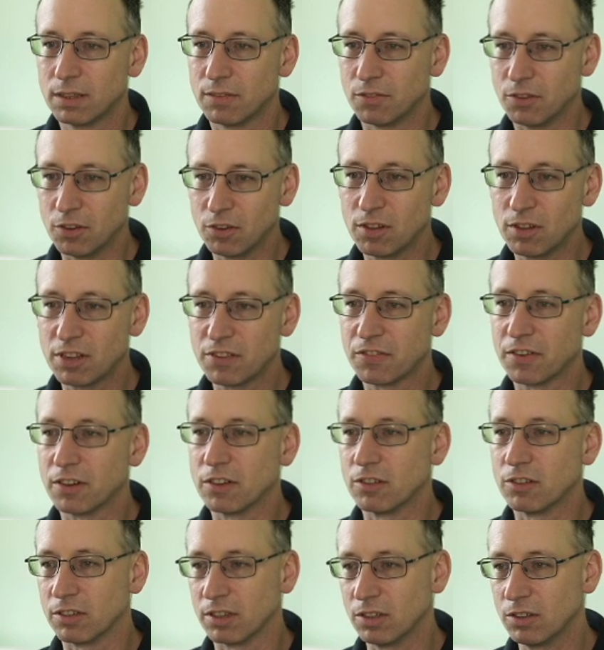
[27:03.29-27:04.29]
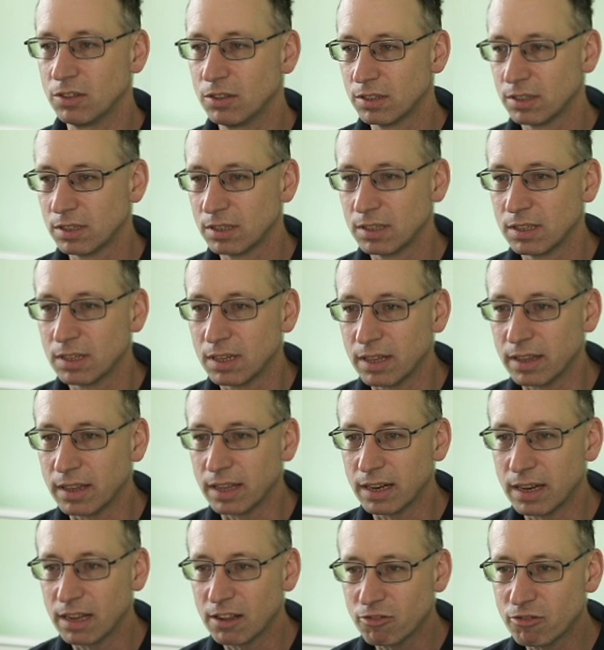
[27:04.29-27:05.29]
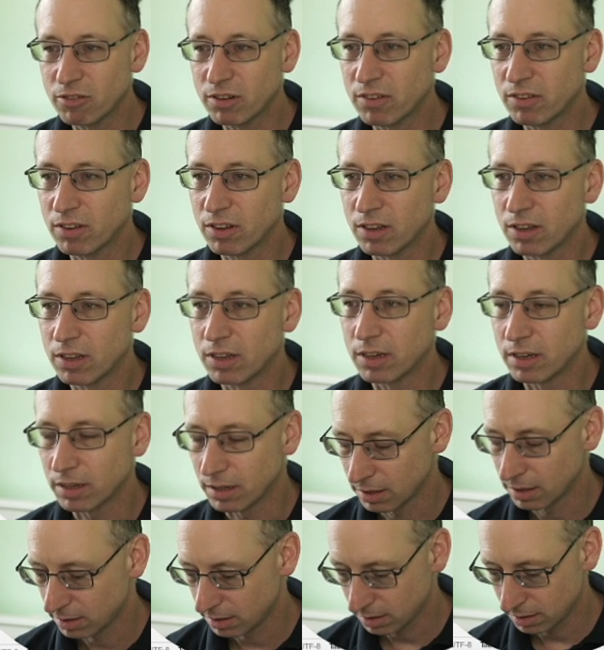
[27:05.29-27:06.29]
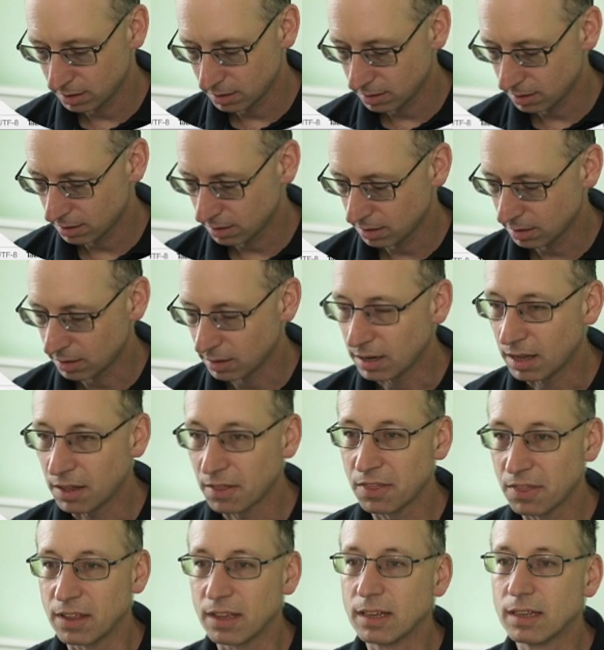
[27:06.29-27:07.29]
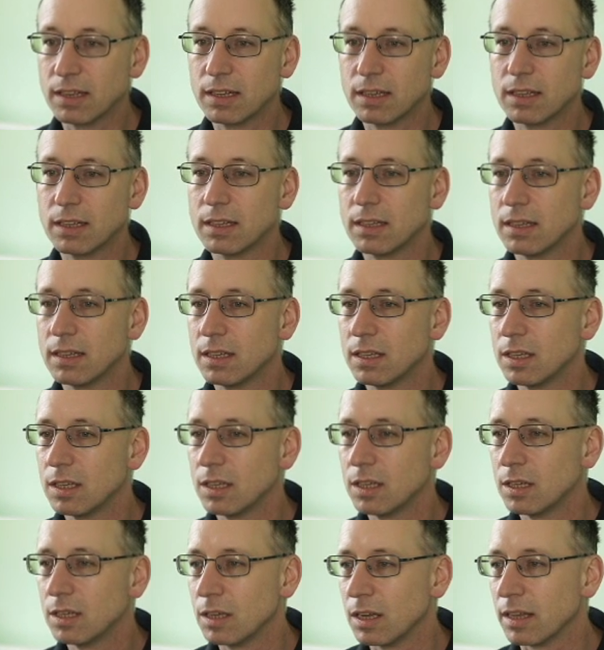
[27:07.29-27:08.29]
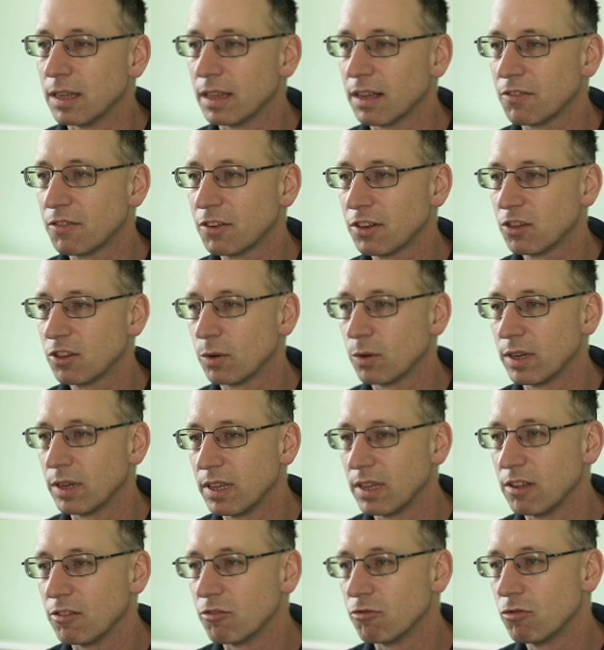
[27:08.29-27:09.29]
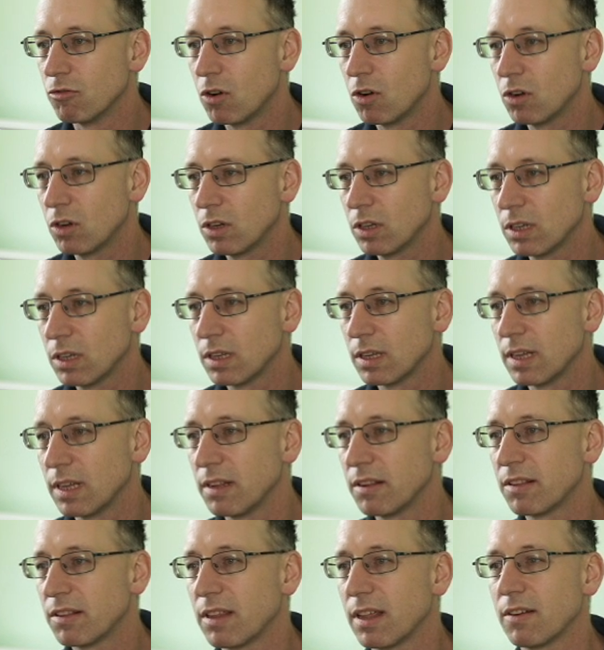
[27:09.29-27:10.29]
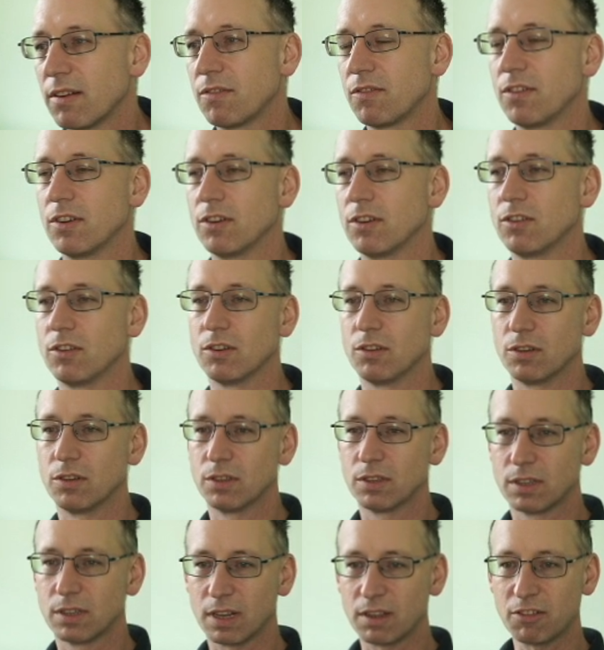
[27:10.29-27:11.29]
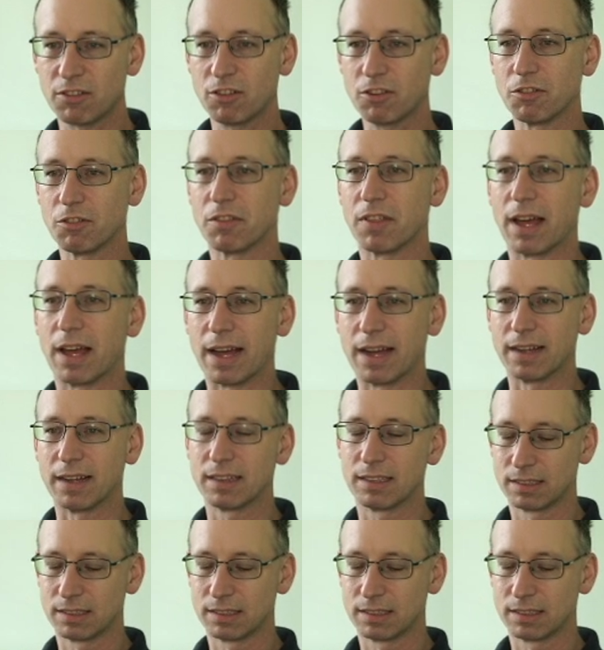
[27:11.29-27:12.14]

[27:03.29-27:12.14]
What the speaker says: View this photo, and then let's return nothing. And that photo ID is wrong. It's that photo. Let's do that.